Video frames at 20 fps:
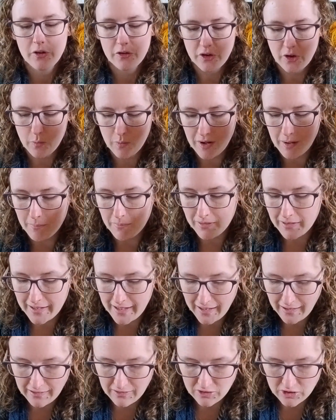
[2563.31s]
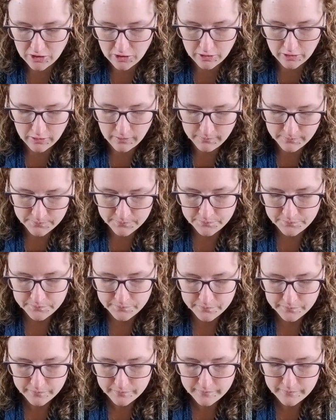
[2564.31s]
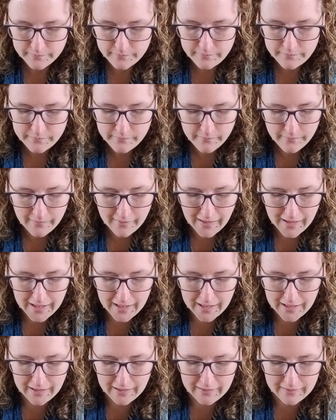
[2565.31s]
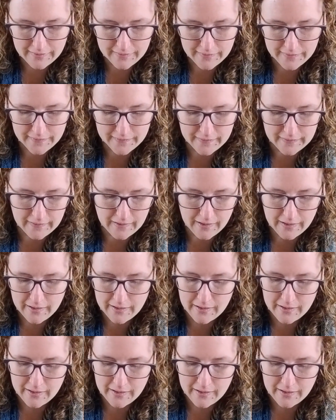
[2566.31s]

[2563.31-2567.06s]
So what I'm planning to do is